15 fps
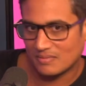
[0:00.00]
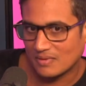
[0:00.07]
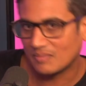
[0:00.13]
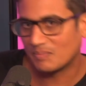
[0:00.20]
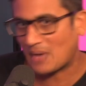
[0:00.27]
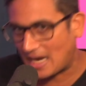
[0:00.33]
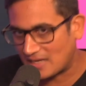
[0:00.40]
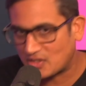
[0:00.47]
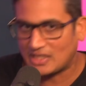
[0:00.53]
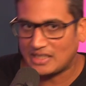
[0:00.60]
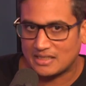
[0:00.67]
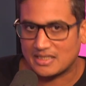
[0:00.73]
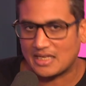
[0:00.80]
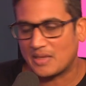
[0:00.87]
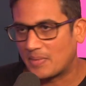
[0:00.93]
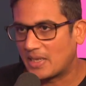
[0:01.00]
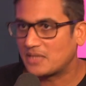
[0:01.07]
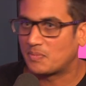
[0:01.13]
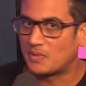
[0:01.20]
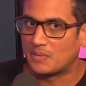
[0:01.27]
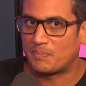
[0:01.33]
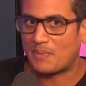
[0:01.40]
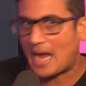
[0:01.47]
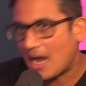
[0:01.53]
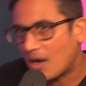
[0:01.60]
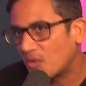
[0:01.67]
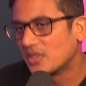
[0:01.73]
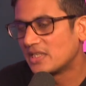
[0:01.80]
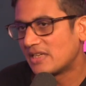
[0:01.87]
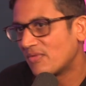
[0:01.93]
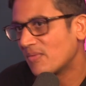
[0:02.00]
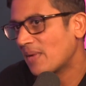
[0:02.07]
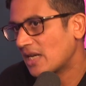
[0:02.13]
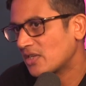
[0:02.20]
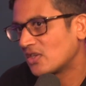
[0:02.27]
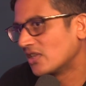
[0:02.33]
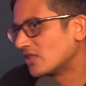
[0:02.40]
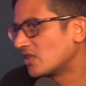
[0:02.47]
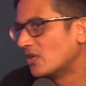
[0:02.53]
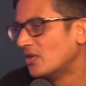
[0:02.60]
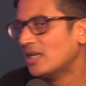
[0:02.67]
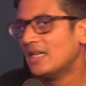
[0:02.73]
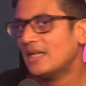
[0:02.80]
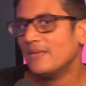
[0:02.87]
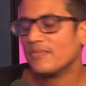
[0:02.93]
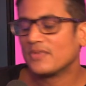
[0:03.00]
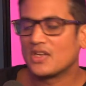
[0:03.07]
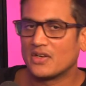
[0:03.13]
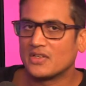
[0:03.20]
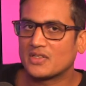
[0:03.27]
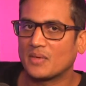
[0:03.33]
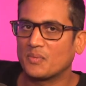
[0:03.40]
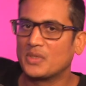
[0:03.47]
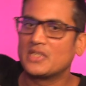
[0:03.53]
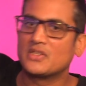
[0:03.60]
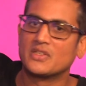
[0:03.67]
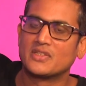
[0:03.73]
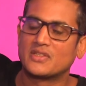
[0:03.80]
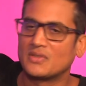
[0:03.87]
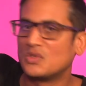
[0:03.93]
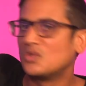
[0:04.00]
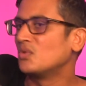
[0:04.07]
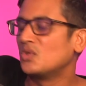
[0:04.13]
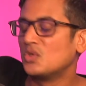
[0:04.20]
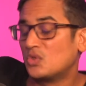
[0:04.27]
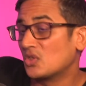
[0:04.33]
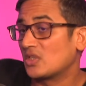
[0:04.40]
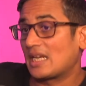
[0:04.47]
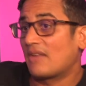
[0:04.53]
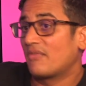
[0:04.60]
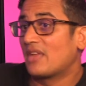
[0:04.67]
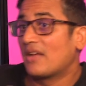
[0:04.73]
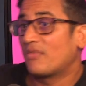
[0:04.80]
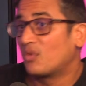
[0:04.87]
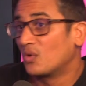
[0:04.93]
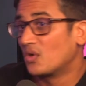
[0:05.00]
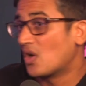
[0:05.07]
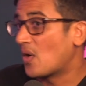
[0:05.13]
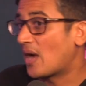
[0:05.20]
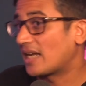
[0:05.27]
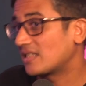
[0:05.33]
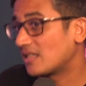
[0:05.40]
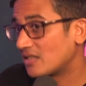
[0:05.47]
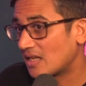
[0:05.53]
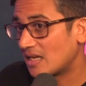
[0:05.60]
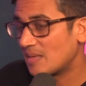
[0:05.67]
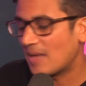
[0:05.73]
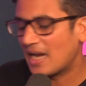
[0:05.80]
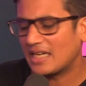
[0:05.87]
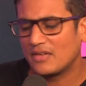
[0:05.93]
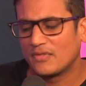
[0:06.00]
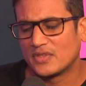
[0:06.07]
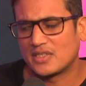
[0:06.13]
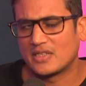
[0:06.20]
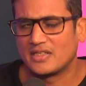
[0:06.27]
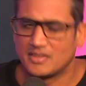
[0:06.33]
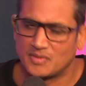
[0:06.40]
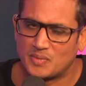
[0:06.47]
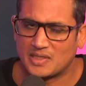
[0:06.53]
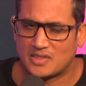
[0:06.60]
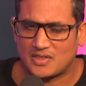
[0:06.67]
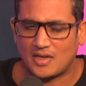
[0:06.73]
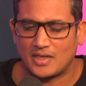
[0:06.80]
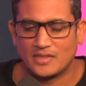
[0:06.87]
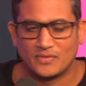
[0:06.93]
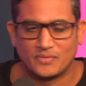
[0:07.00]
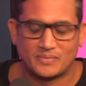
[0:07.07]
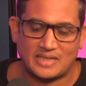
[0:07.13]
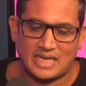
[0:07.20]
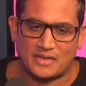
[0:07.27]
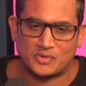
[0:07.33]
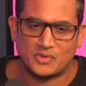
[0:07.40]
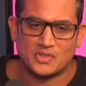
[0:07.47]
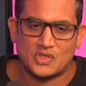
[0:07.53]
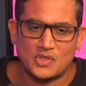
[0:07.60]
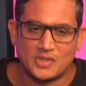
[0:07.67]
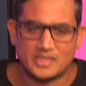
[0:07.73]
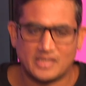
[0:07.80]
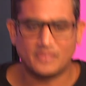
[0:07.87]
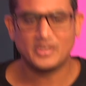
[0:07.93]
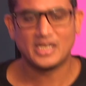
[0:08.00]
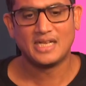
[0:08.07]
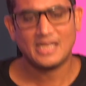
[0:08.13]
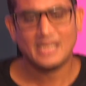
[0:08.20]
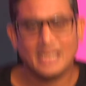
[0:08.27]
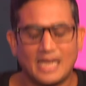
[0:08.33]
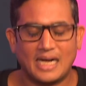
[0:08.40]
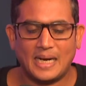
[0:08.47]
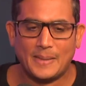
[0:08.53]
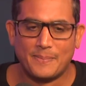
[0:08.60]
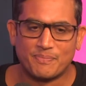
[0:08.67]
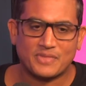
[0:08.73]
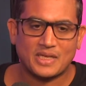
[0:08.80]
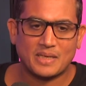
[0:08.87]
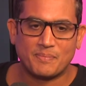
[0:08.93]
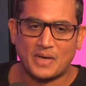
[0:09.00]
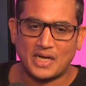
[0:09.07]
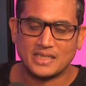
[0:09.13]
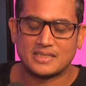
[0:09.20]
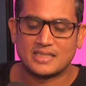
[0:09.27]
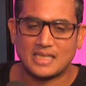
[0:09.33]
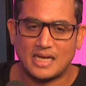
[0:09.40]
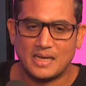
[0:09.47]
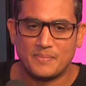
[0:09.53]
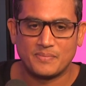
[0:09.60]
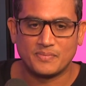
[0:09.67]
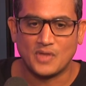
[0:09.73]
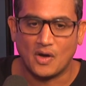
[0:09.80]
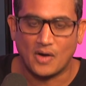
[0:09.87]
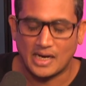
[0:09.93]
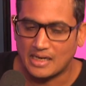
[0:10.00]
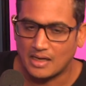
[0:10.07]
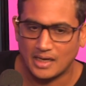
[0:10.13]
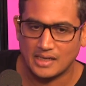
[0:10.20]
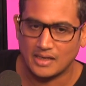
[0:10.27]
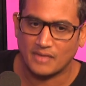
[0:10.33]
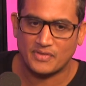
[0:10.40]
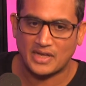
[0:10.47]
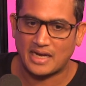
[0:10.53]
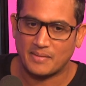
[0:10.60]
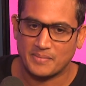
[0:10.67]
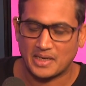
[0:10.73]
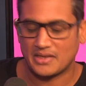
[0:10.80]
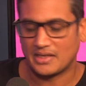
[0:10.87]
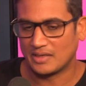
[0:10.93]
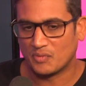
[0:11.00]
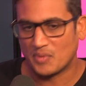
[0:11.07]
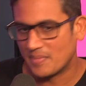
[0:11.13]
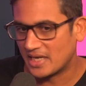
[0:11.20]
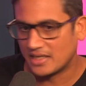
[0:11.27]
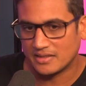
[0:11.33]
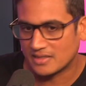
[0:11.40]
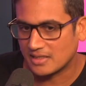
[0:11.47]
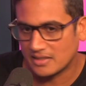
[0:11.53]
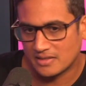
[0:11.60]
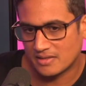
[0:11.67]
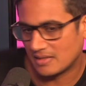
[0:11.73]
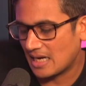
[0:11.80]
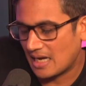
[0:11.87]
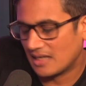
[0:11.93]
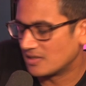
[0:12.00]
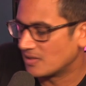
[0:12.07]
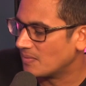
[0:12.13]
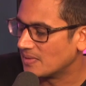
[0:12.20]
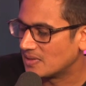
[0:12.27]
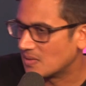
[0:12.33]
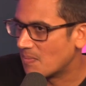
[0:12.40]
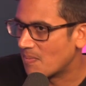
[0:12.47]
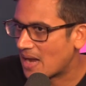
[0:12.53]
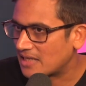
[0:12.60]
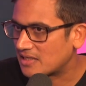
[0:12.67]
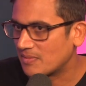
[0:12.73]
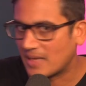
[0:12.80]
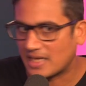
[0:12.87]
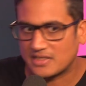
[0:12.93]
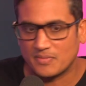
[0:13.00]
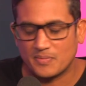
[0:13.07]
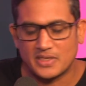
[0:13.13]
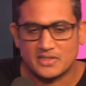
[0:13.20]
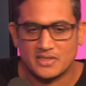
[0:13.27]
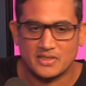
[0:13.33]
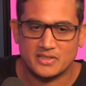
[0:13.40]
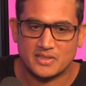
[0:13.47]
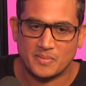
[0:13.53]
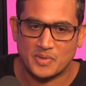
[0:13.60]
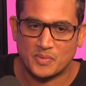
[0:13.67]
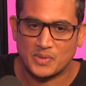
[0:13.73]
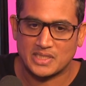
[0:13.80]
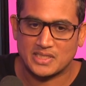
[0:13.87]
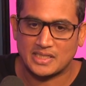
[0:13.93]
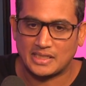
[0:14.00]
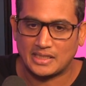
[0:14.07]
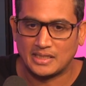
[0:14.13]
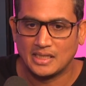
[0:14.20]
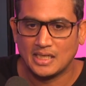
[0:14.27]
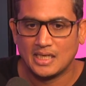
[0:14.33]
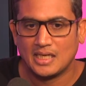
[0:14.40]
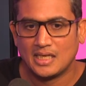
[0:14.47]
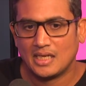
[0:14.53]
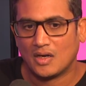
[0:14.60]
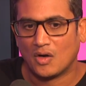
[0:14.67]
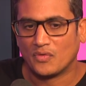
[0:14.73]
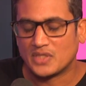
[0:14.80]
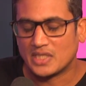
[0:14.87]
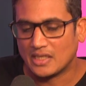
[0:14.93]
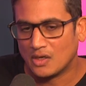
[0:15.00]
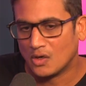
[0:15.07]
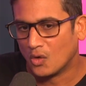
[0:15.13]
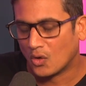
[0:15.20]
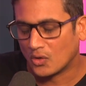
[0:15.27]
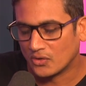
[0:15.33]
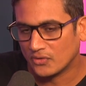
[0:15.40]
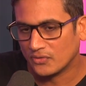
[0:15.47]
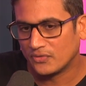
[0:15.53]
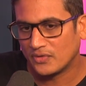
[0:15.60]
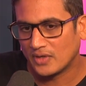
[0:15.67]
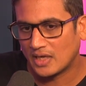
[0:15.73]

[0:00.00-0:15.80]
patchy, to say the best. But power is even patchier. So in some regions you just have therefore no access to any banking facilities, which is kind of counterintuitive. But I love that. I mean, I think remittance it's a massive business. I mean, we see obviously a lot of